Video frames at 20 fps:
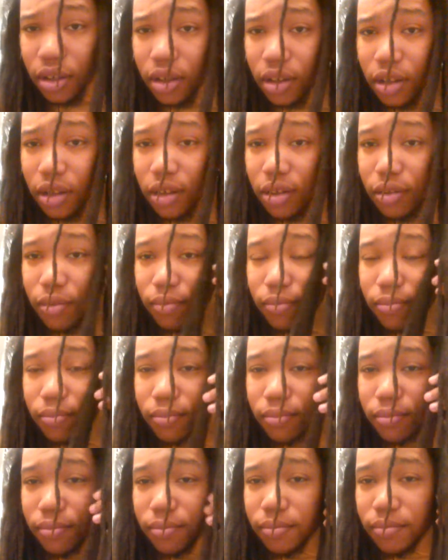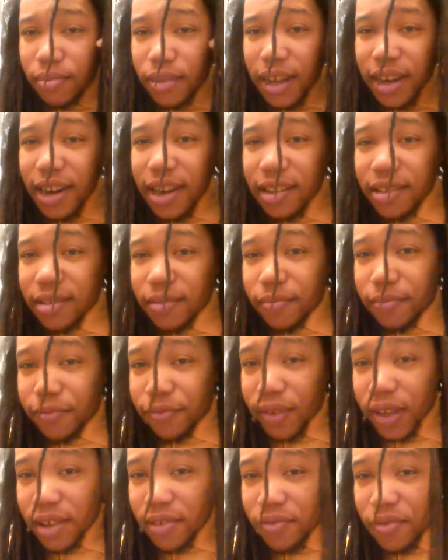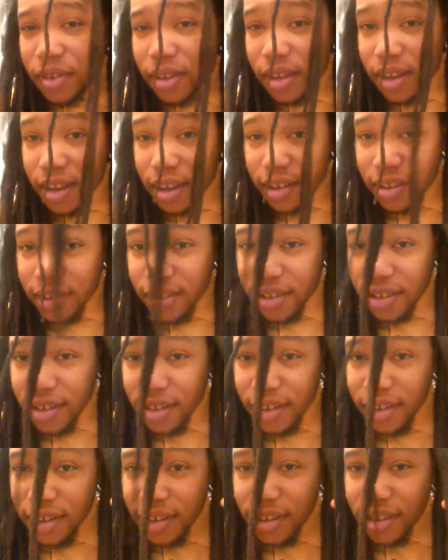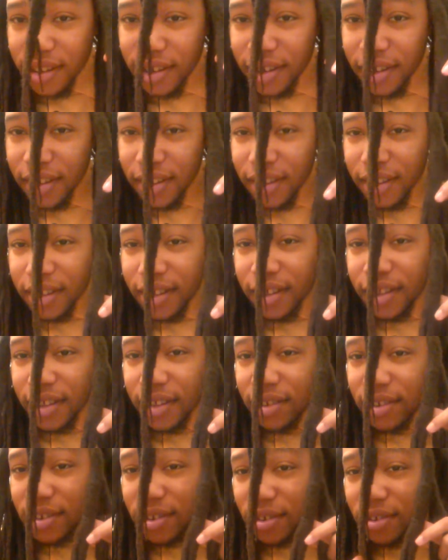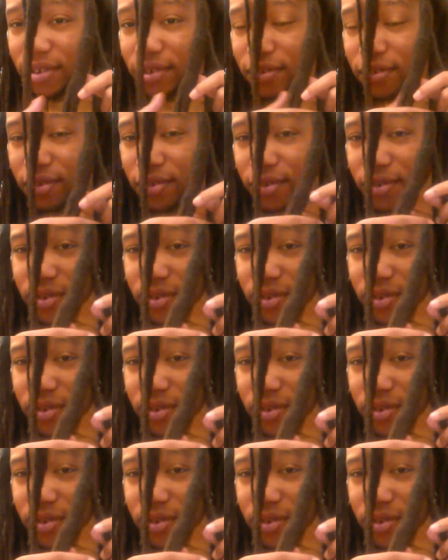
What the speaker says: I got some favorite locks in here. You know.